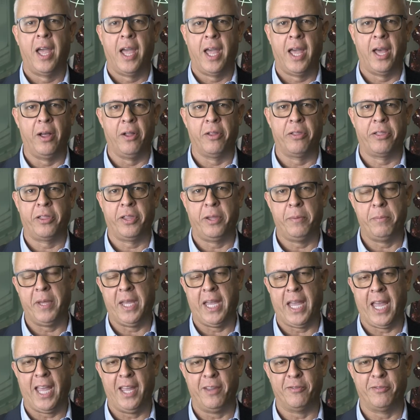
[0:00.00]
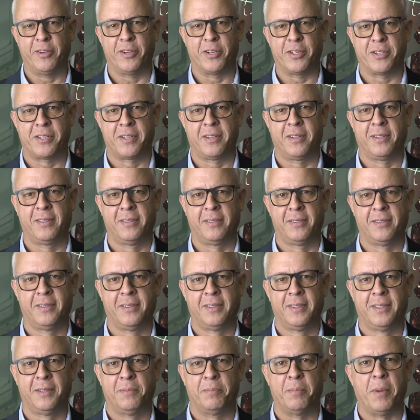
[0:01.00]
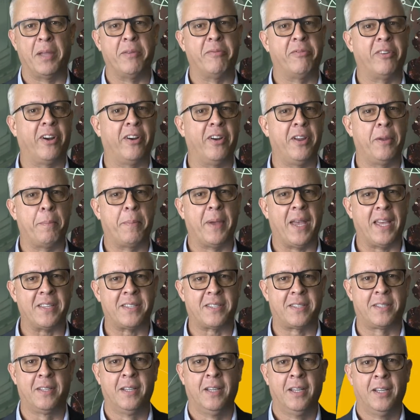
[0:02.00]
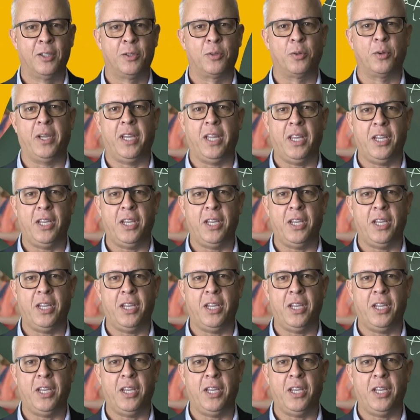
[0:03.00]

healthy behaviors. My very best to